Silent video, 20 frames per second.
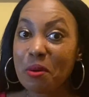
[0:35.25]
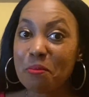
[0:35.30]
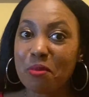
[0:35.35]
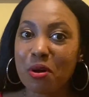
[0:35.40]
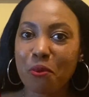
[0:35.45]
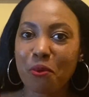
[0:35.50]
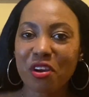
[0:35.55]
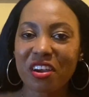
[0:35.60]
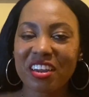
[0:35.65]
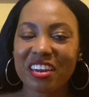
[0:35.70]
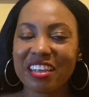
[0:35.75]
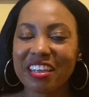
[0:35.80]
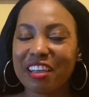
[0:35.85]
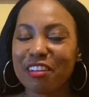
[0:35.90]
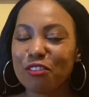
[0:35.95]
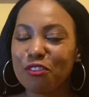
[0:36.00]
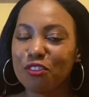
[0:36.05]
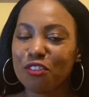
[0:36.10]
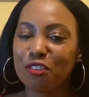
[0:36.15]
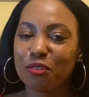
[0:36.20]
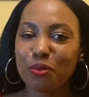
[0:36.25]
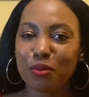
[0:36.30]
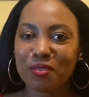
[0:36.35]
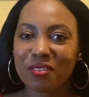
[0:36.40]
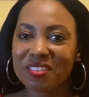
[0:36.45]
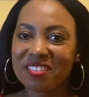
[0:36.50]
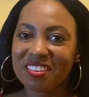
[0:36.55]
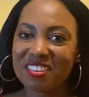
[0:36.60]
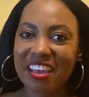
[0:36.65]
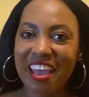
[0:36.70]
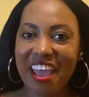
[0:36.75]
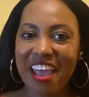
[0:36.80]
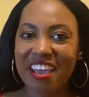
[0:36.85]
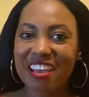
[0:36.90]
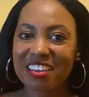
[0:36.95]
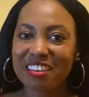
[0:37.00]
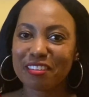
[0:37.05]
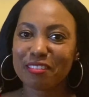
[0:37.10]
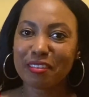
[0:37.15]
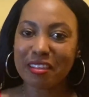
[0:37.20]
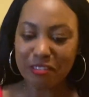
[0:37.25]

but we're gonna get juicy today because